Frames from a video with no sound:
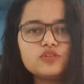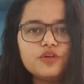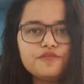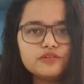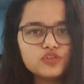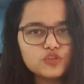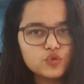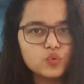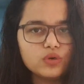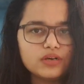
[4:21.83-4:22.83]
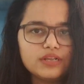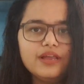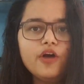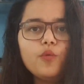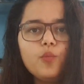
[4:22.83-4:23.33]
So if you just
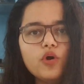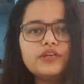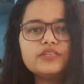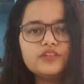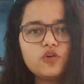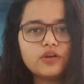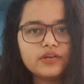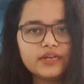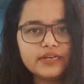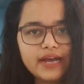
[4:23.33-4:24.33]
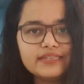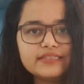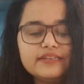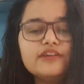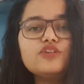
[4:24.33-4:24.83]
Google what is a non-current asset,